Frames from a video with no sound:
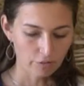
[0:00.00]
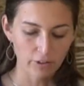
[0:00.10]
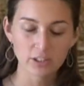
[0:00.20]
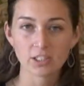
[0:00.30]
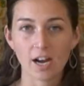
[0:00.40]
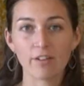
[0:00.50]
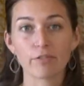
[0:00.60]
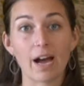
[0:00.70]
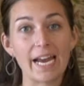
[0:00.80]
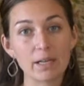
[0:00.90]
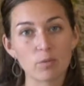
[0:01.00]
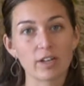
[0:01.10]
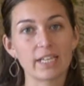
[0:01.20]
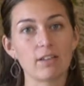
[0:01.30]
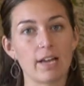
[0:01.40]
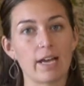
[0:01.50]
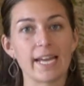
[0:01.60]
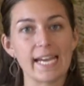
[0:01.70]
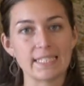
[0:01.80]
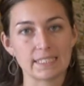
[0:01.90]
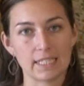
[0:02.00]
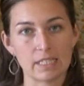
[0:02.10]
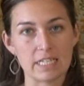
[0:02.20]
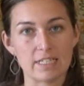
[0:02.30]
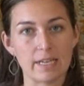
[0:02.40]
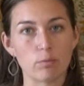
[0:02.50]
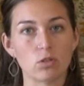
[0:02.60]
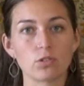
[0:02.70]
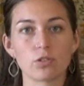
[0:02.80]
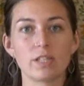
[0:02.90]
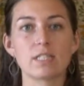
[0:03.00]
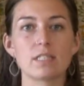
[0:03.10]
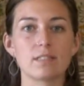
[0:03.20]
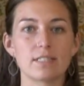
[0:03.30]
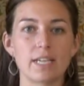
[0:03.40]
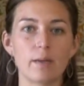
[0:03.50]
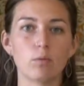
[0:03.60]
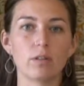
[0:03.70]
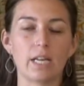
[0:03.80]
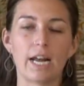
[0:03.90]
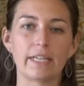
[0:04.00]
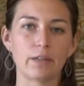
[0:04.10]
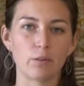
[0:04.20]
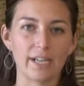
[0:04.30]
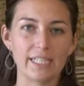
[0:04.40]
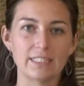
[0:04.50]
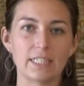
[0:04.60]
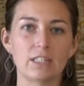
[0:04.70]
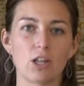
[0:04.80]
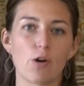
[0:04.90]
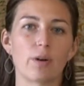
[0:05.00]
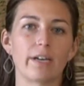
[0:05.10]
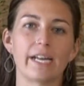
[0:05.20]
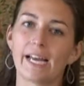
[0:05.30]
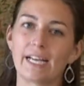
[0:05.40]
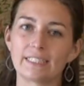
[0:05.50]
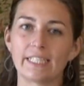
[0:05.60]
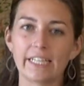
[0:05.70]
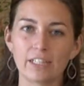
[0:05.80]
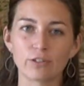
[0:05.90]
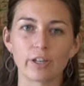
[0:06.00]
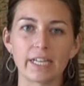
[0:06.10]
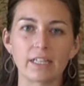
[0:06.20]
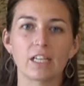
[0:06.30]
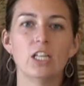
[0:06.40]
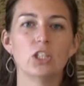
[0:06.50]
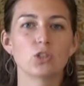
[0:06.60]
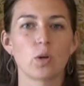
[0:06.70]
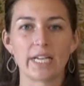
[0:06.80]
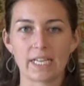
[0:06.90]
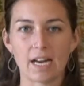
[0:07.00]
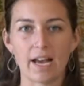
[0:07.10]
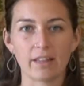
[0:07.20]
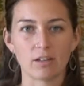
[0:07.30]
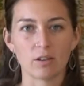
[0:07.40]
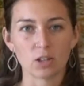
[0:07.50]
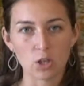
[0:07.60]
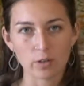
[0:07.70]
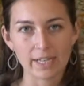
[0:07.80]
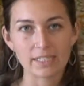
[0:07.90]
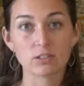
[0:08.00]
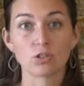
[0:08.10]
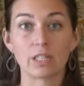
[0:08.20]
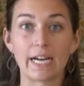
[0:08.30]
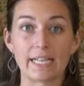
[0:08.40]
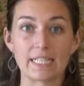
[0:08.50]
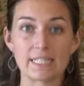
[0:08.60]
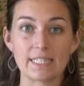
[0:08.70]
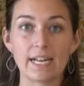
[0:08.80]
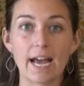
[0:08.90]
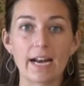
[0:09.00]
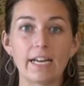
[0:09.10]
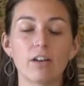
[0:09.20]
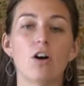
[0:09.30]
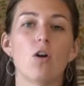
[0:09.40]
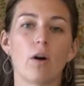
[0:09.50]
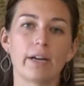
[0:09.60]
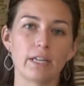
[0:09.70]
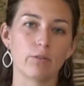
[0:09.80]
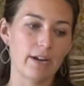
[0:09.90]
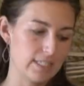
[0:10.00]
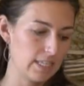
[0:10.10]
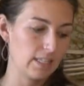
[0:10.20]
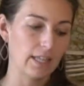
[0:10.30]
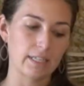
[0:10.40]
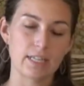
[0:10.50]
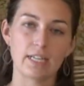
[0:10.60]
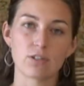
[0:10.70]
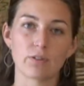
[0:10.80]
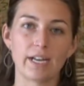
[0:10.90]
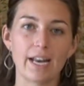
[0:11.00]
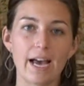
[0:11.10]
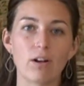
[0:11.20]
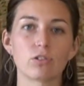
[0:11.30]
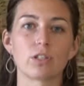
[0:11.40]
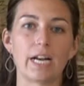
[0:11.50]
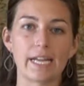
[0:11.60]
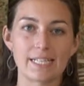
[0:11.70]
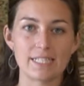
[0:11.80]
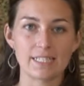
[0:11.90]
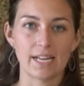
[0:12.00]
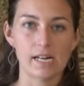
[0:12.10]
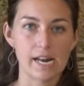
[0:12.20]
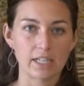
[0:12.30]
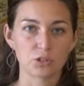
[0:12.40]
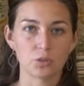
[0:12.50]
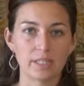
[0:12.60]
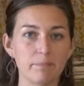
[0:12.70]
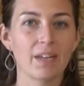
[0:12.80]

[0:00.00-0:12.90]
First off, I am working at a standing table. So this is a table that I can raise and lower. It has a hand crank, so I can either lower it so that I can sit at it, or I can raise it like it is right now so that I can stand next to it.